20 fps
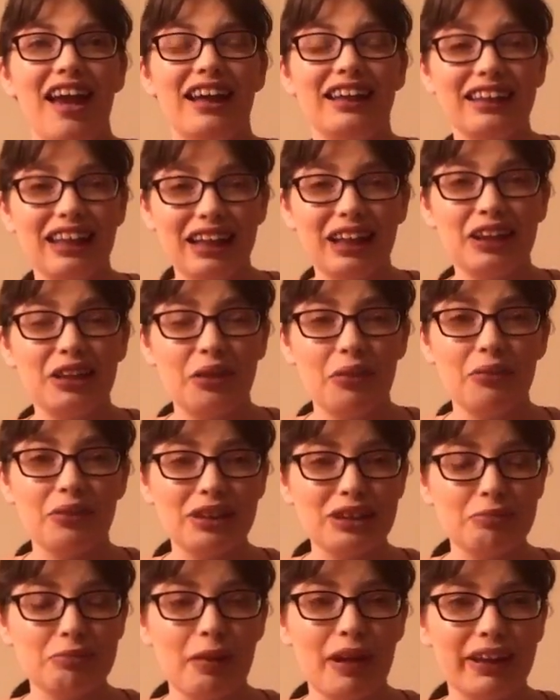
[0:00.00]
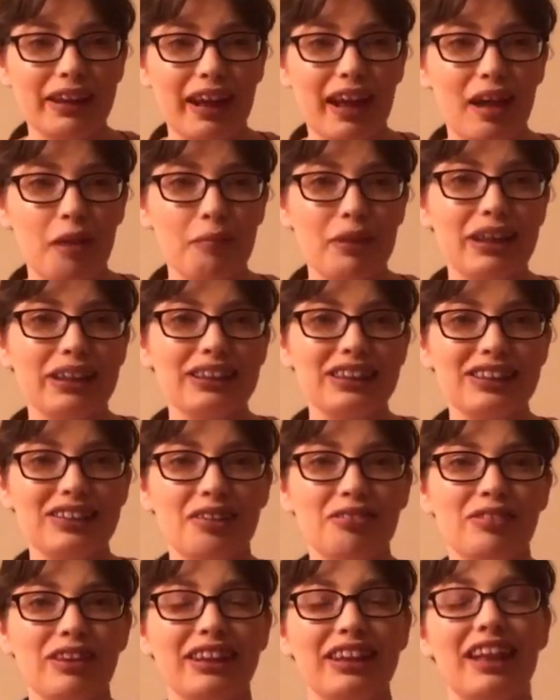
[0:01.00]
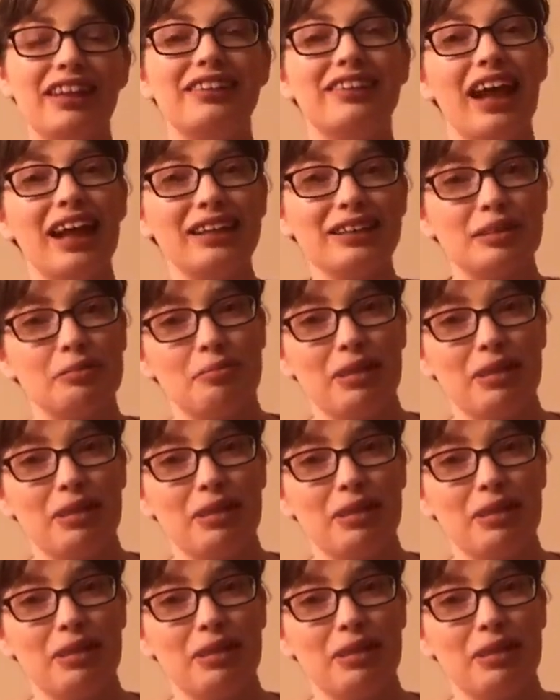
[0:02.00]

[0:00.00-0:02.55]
and getting noticed by Gabby and stuff like that. That's